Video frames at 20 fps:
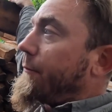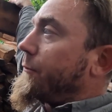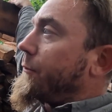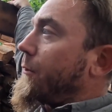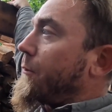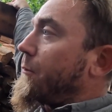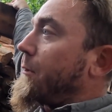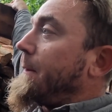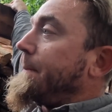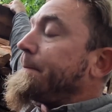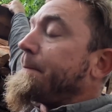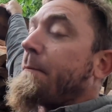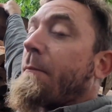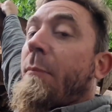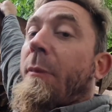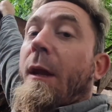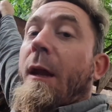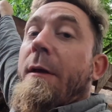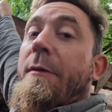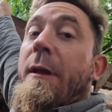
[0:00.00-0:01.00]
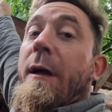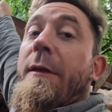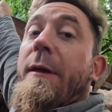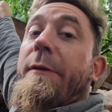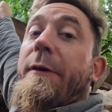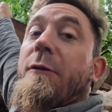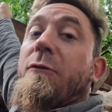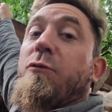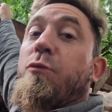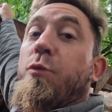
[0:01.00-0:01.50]
So now that
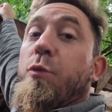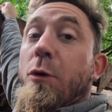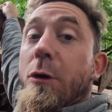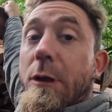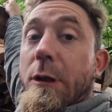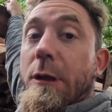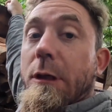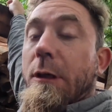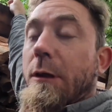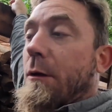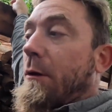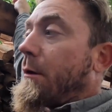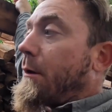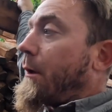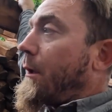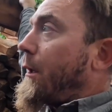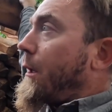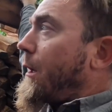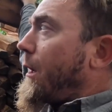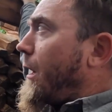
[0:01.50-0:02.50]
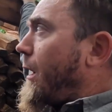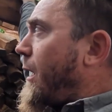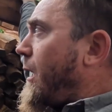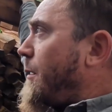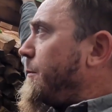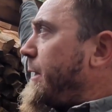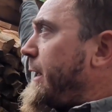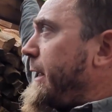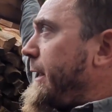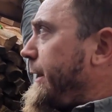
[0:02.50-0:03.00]
there's wood
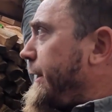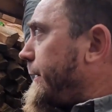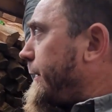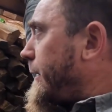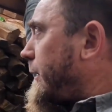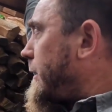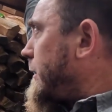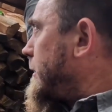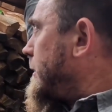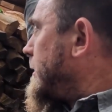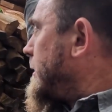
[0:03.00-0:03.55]
in here,